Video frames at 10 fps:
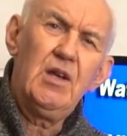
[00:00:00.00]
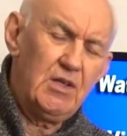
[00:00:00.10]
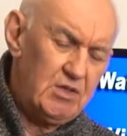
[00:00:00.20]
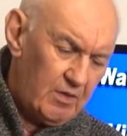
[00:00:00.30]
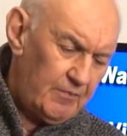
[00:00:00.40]

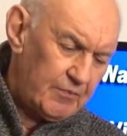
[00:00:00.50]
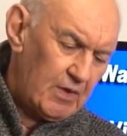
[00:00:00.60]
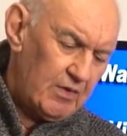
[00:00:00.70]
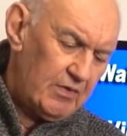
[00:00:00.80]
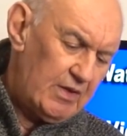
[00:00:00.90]
And
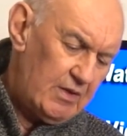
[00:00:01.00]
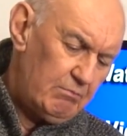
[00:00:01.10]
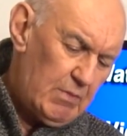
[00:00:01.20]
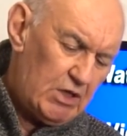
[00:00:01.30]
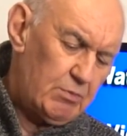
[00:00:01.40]
the
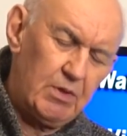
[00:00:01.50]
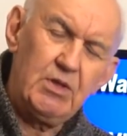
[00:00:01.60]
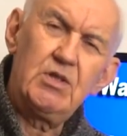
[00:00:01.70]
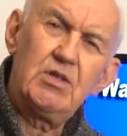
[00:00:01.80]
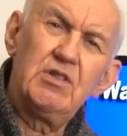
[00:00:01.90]

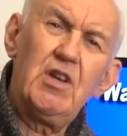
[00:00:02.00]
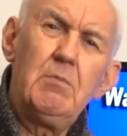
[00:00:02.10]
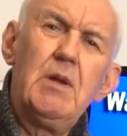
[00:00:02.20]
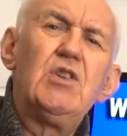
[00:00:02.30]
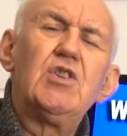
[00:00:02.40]
measurements, the
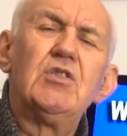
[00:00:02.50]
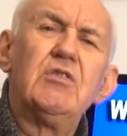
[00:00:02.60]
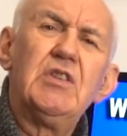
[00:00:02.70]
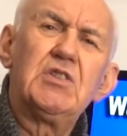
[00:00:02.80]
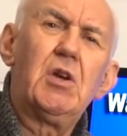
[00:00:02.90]
dimensions
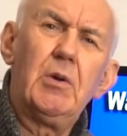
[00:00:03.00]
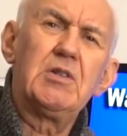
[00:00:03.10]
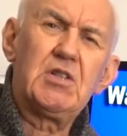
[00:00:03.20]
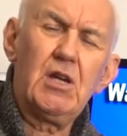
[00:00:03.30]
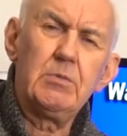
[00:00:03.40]
of this
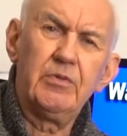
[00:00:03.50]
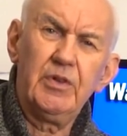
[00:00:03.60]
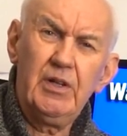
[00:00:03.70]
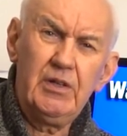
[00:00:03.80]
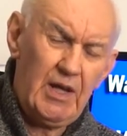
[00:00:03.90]
Coax cable
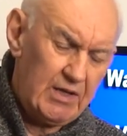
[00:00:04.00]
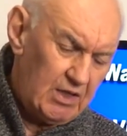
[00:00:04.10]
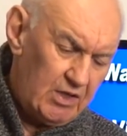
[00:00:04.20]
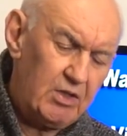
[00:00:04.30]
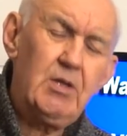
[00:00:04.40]
for
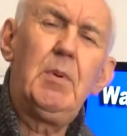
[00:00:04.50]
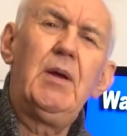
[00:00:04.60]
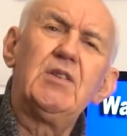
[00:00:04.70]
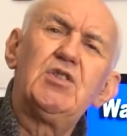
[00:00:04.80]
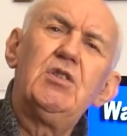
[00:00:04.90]
handling high
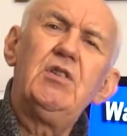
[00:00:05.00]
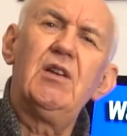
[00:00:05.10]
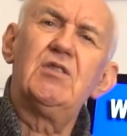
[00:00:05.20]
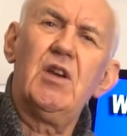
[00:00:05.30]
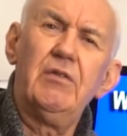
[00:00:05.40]
power turned
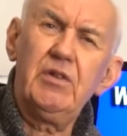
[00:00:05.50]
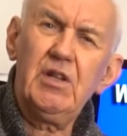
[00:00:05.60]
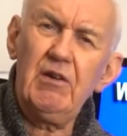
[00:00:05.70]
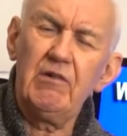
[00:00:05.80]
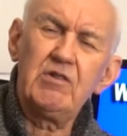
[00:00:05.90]
out to have a
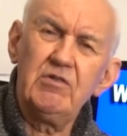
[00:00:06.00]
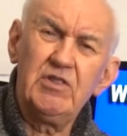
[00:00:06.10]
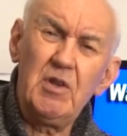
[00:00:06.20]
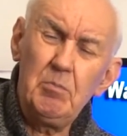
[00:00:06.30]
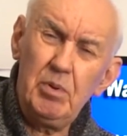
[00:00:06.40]

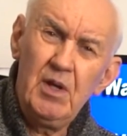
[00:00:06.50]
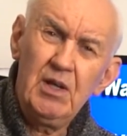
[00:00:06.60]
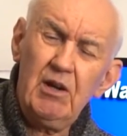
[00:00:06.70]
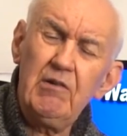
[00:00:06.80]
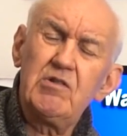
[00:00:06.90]
characteristic,
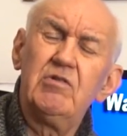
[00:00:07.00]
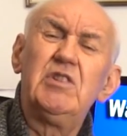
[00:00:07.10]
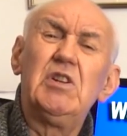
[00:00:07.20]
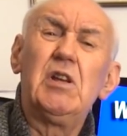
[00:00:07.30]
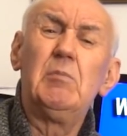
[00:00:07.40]

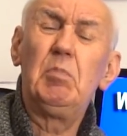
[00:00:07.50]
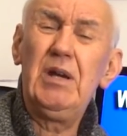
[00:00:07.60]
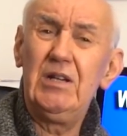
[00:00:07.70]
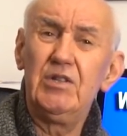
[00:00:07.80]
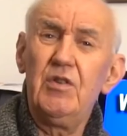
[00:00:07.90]
characteristic
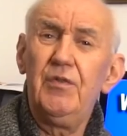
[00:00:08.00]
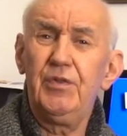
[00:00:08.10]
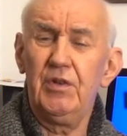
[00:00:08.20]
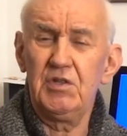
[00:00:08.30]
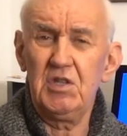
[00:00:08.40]
impedance of
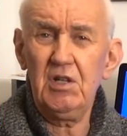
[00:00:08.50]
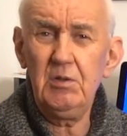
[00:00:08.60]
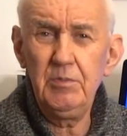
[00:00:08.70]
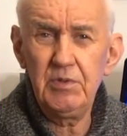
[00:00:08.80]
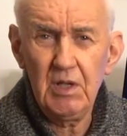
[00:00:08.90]
30
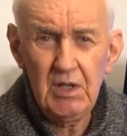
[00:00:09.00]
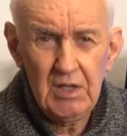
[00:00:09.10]
ohms,